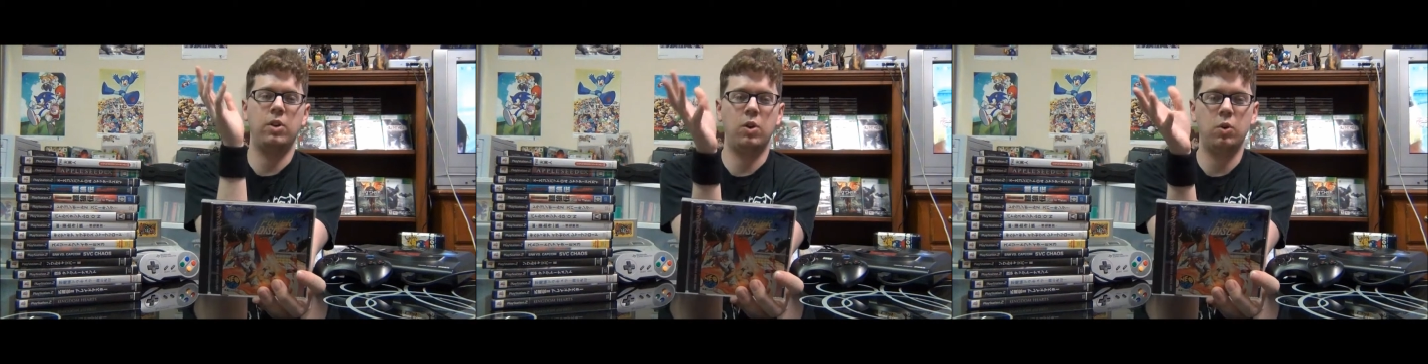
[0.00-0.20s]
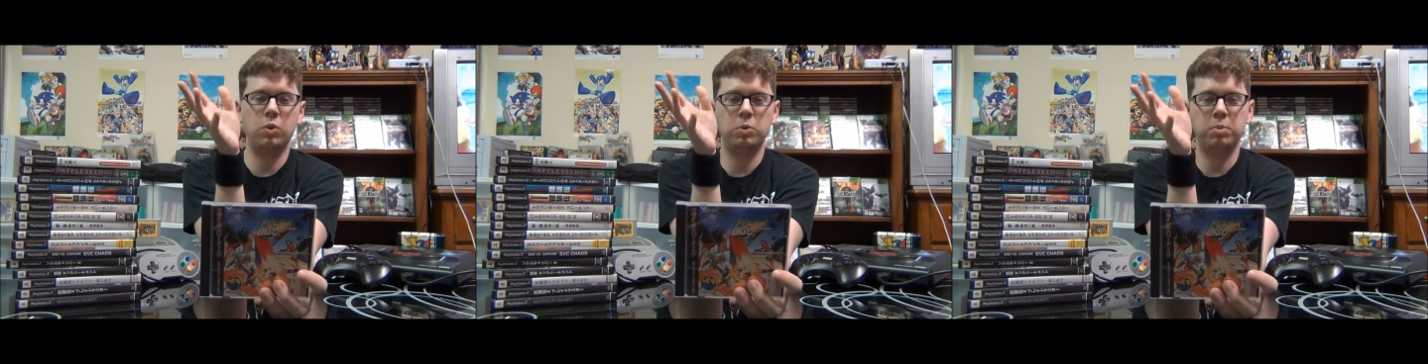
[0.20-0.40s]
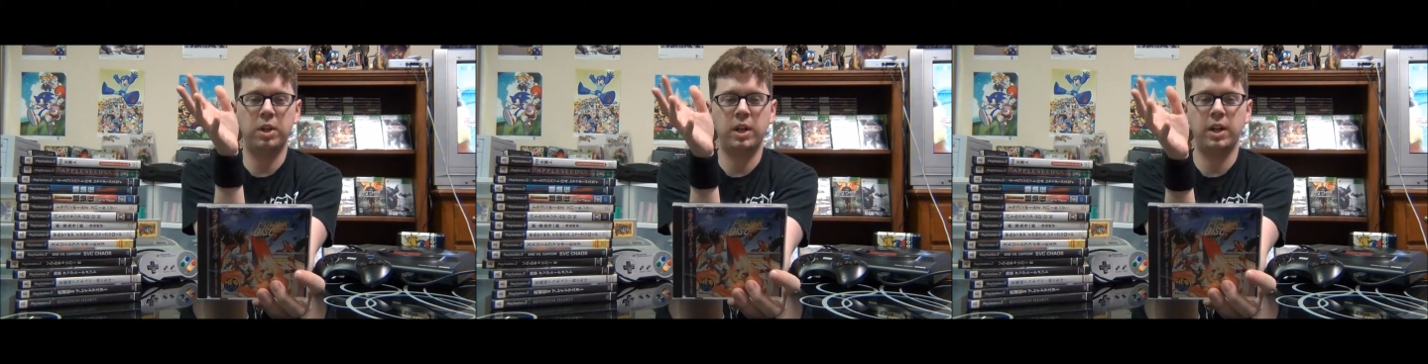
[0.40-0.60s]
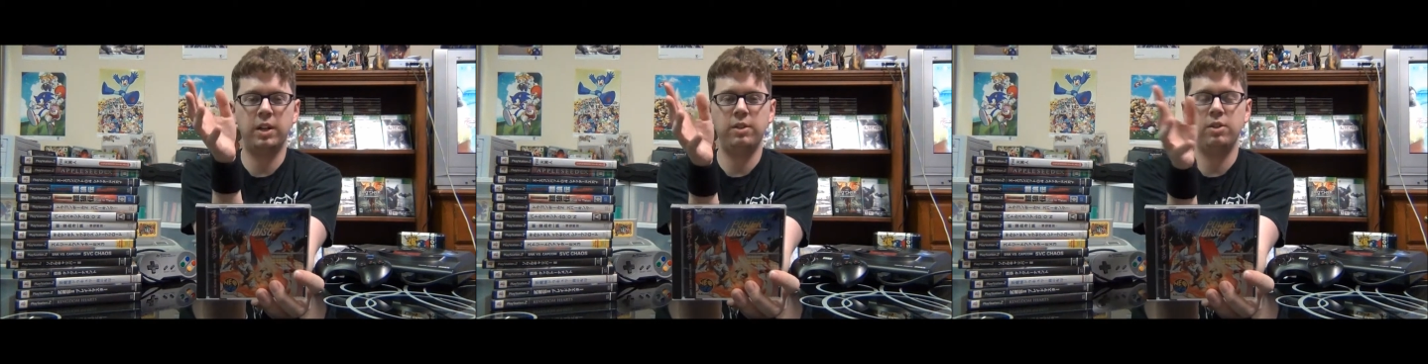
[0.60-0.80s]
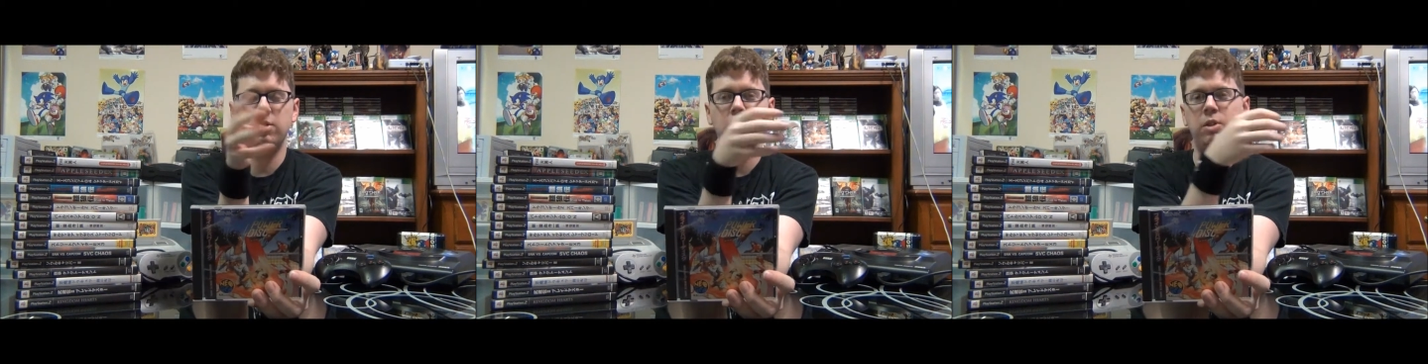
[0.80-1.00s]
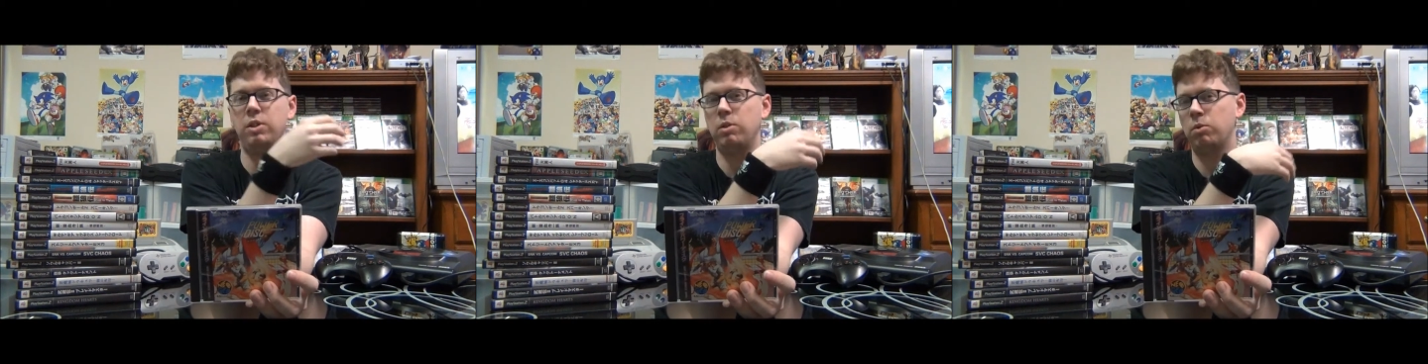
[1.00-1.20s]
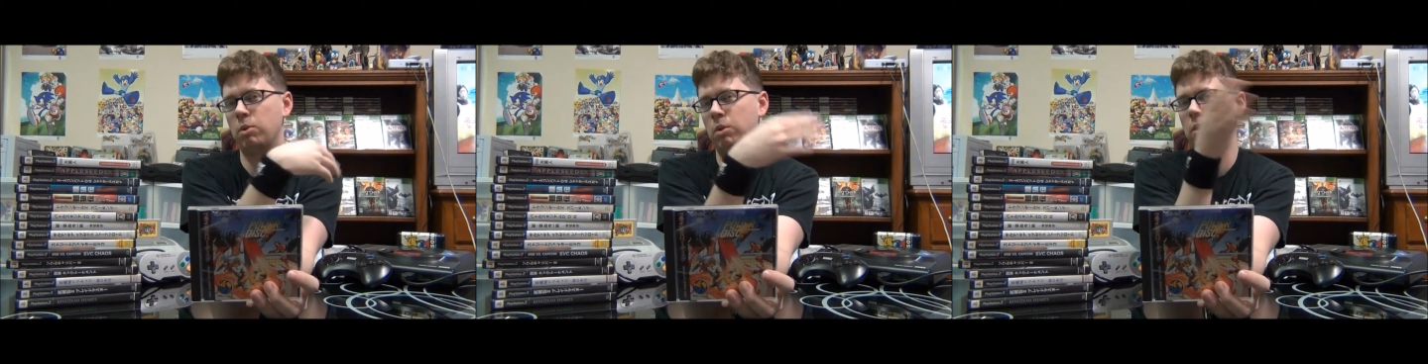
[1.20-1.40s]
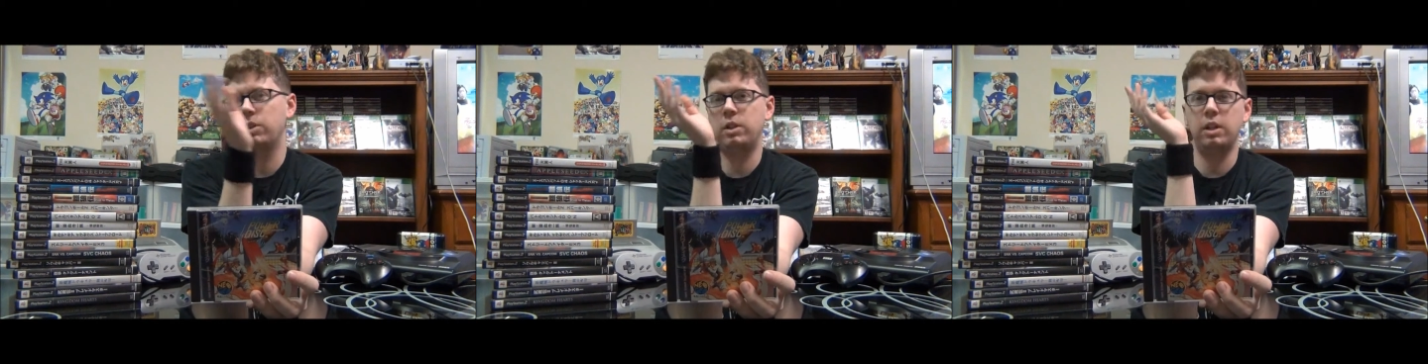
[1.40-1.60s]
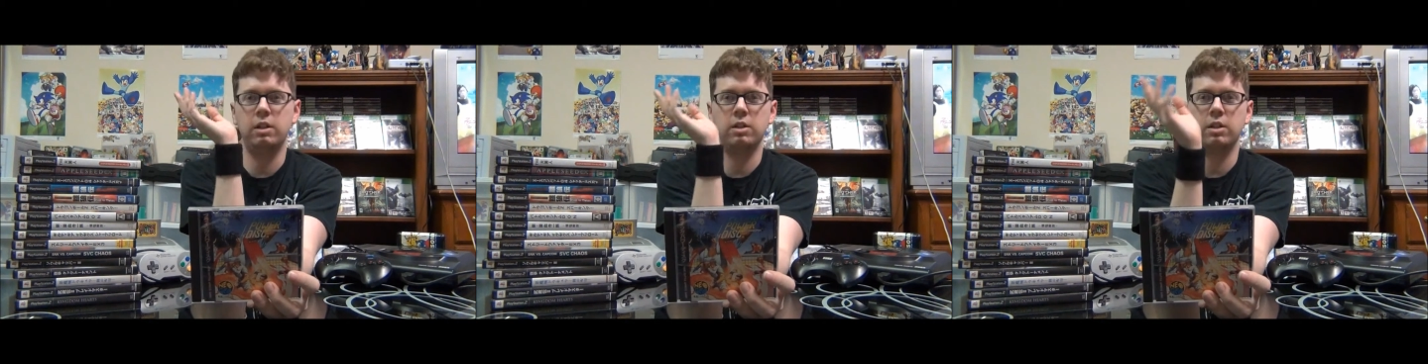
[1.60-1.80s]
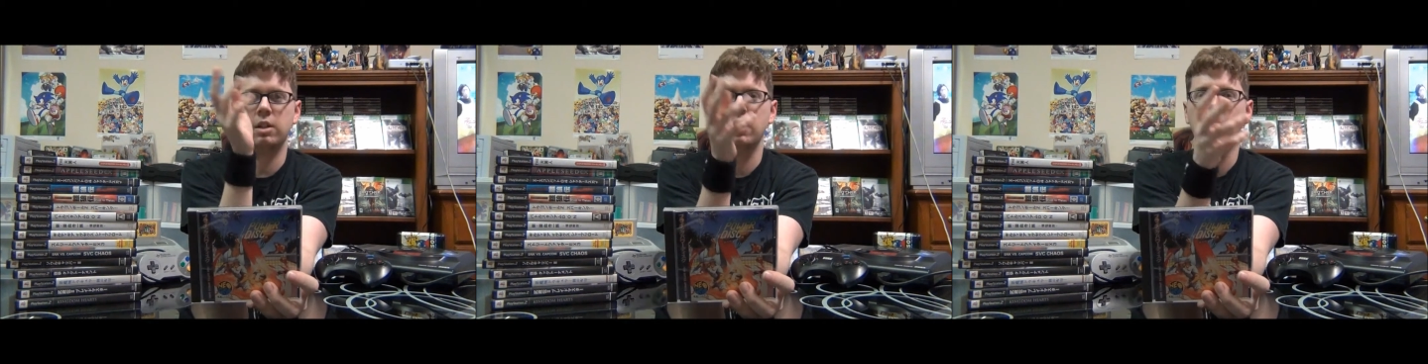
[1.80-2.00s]
goal behind you, and you throw a
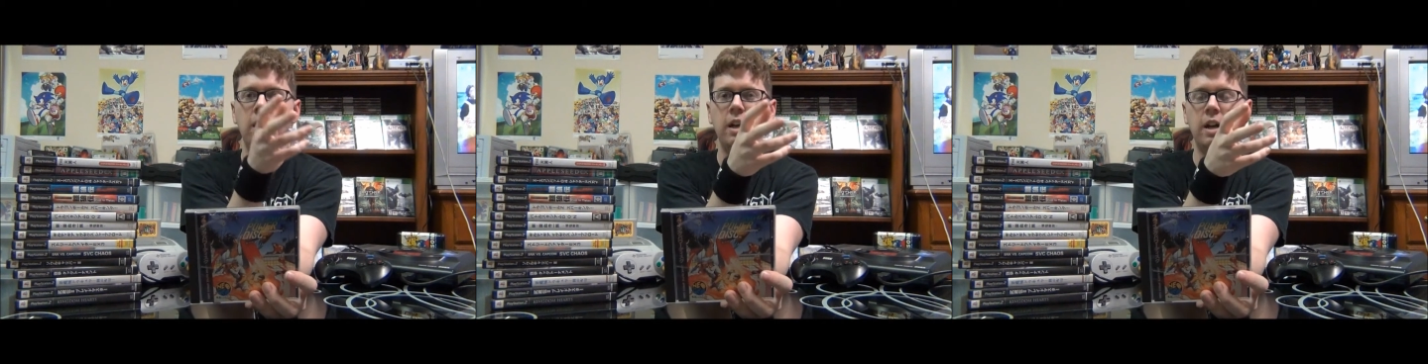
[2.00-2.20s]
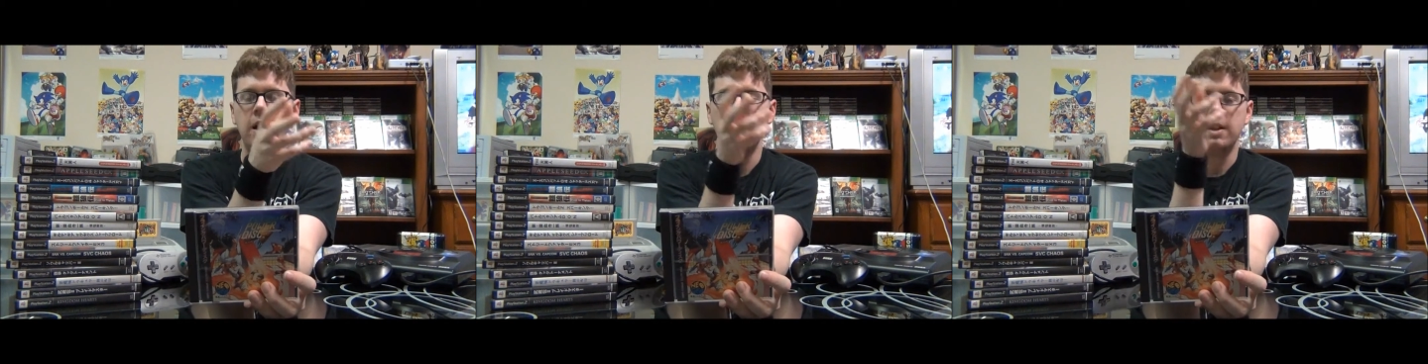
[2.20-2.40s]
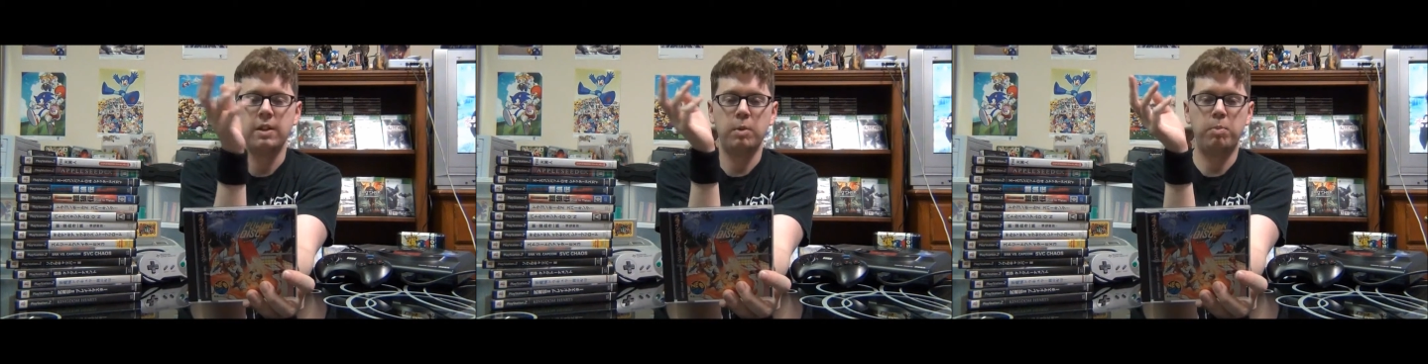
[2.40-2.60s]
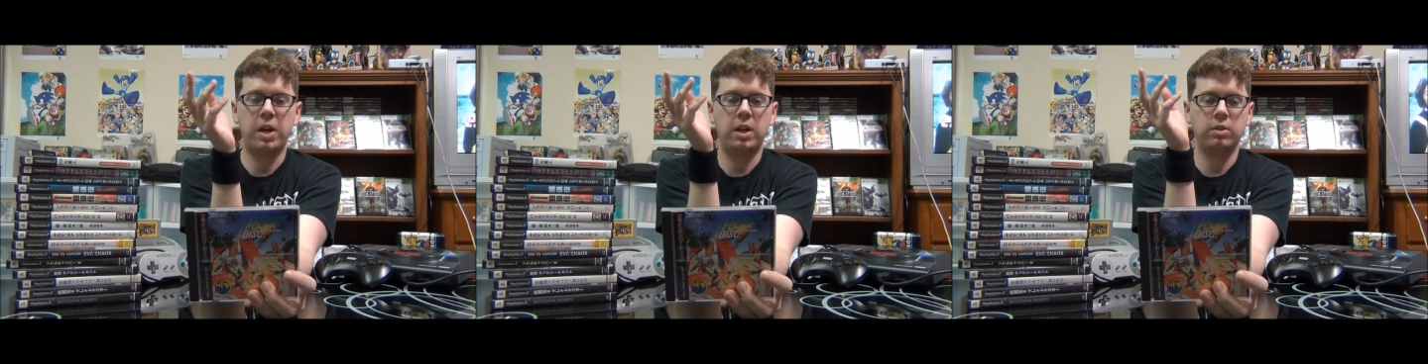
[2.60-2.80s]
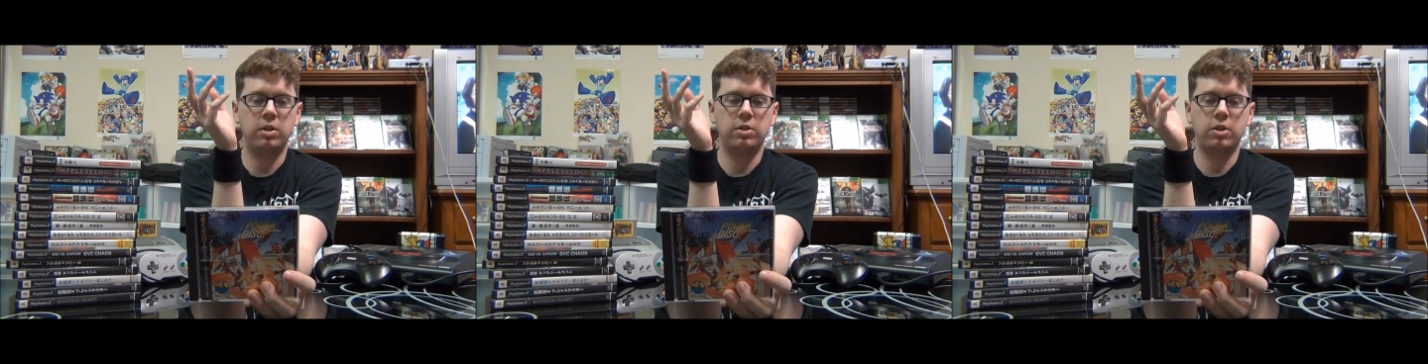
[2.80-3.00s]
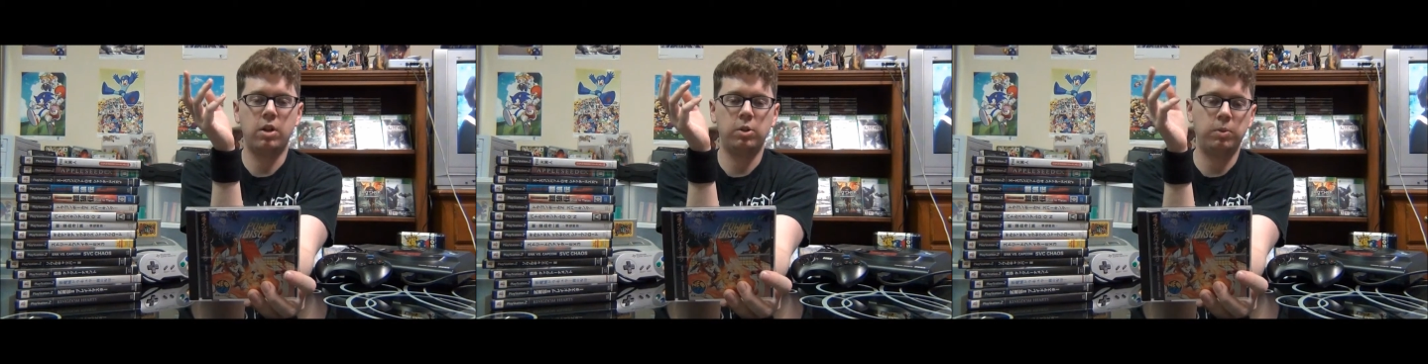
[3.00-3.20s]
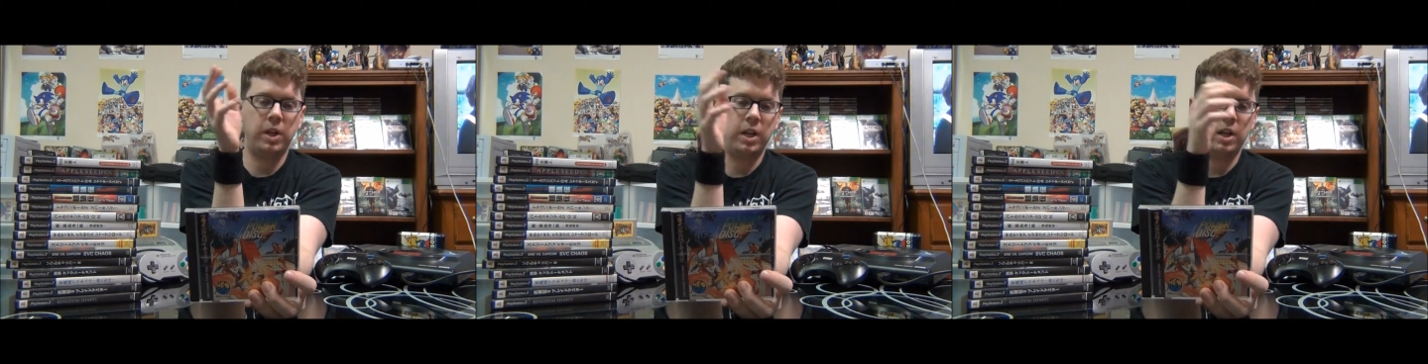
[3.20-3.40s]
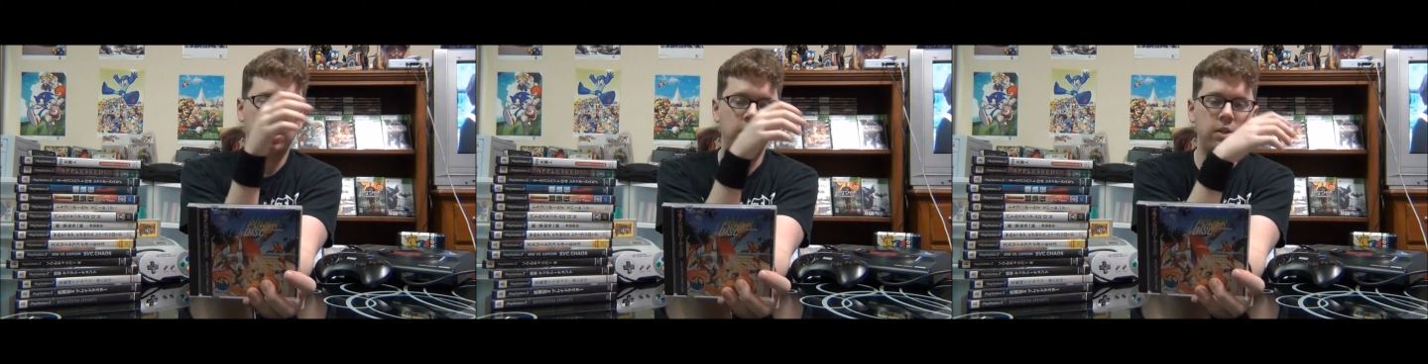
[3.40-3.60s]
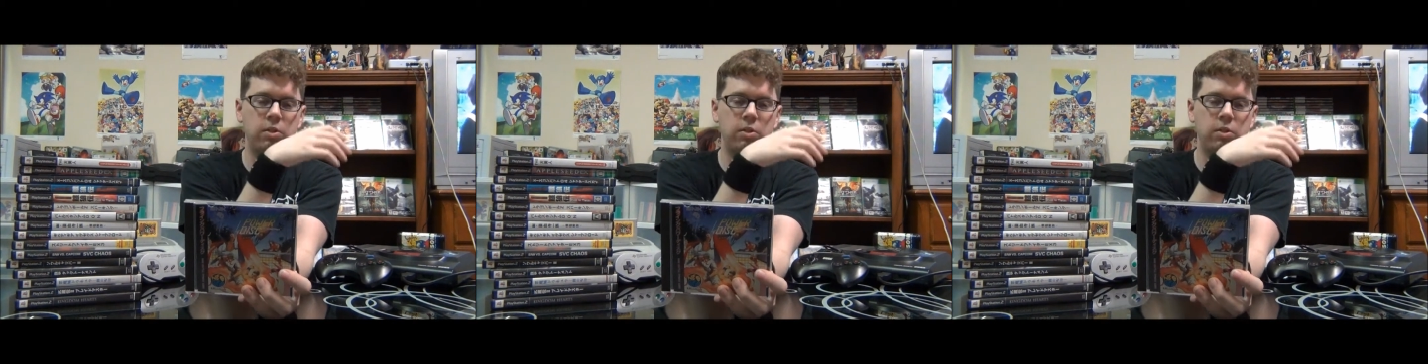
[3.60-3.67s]
disc that bounces all around.